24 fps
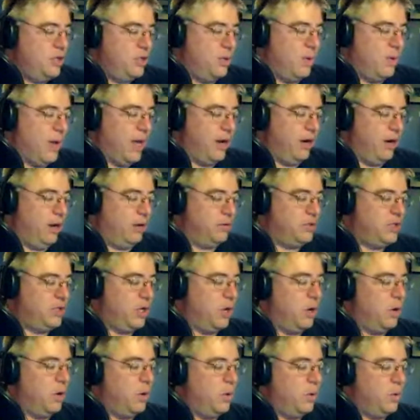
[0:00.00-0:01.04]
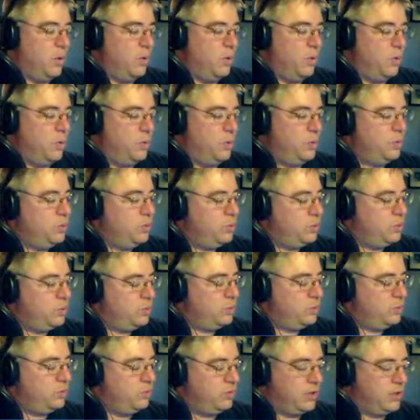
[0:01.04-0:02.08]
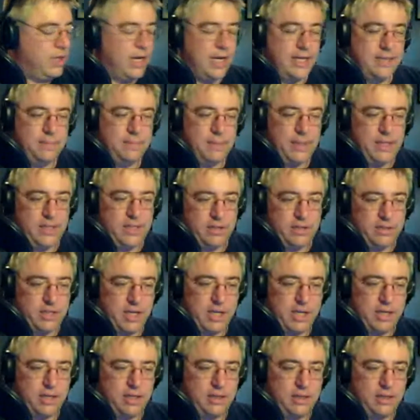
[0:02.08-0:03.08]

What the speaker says: So I don't know. So did I explain ShellShock?